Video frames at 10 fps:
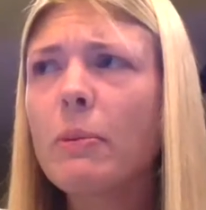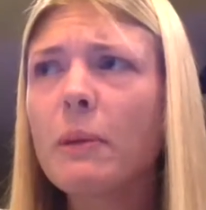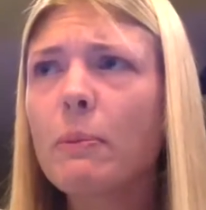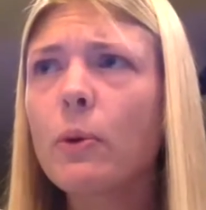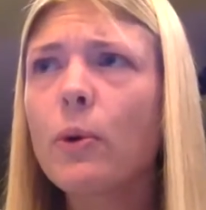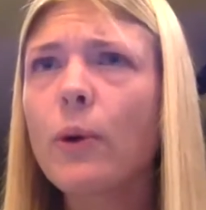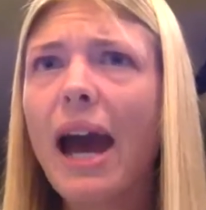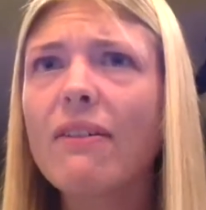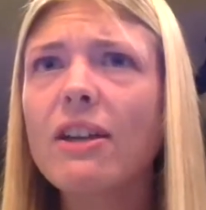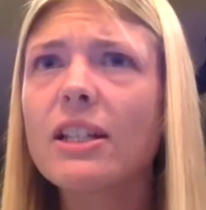people who
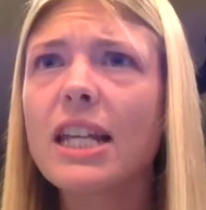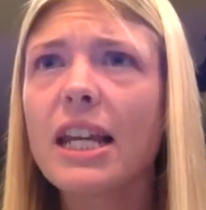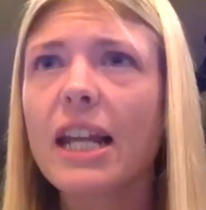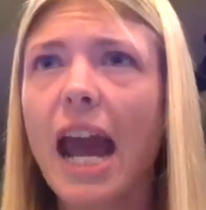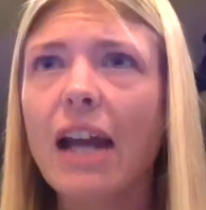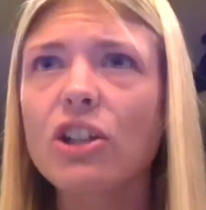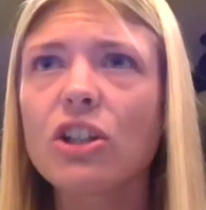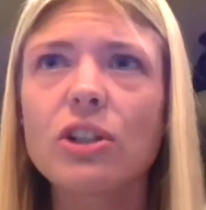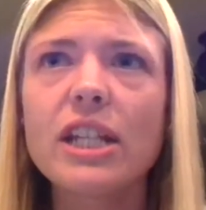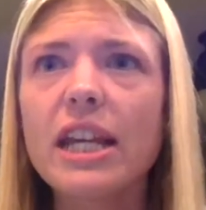haven't taken
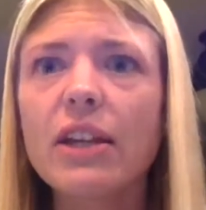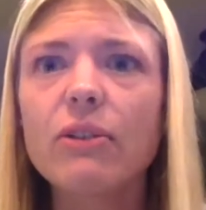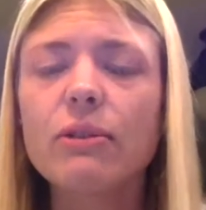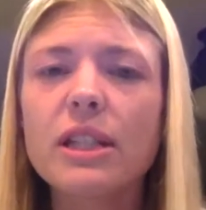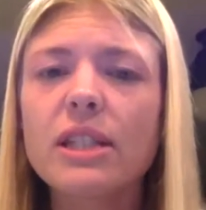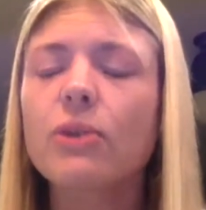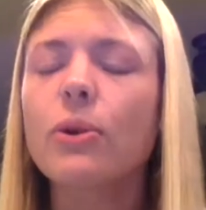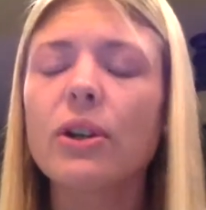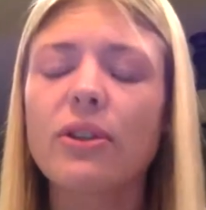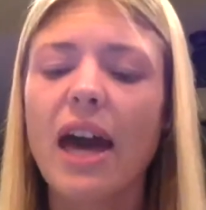action or taken a risk
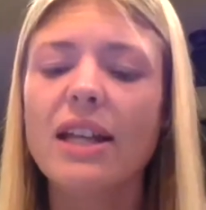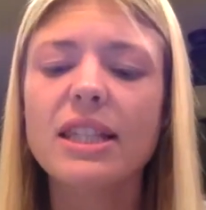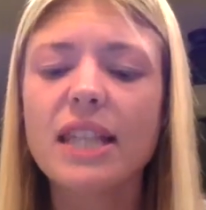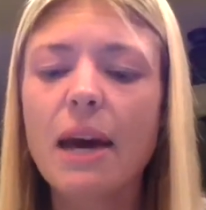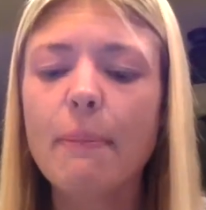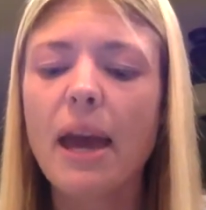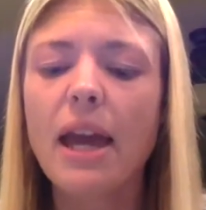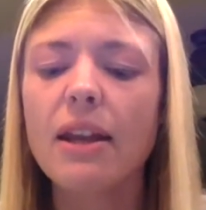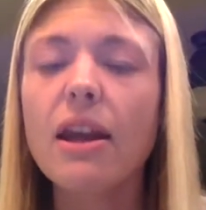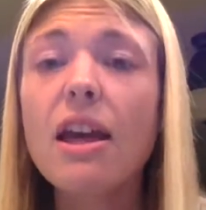or that step,
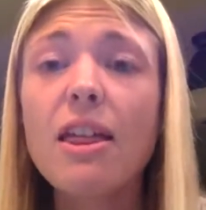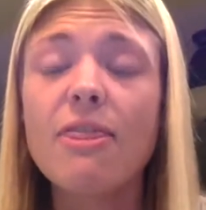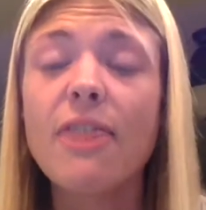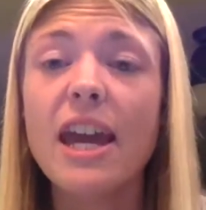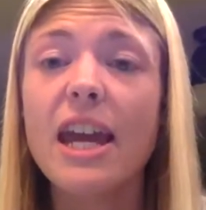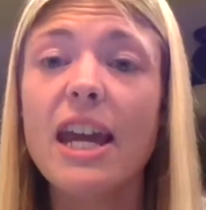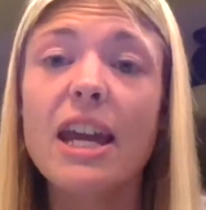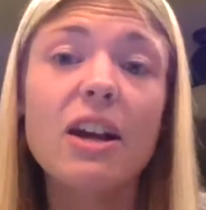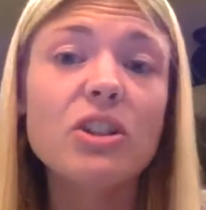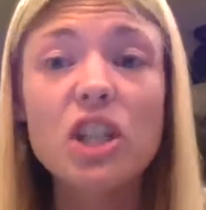and
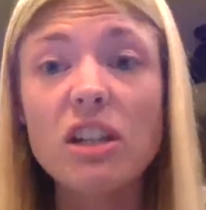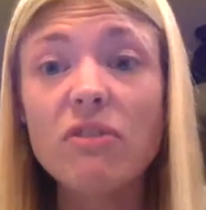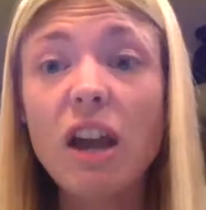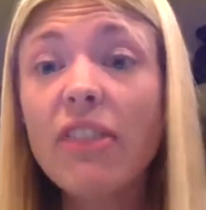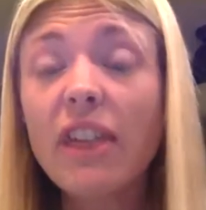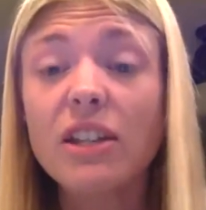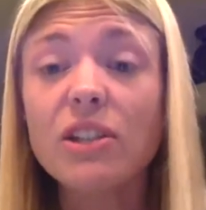they achieve nothing.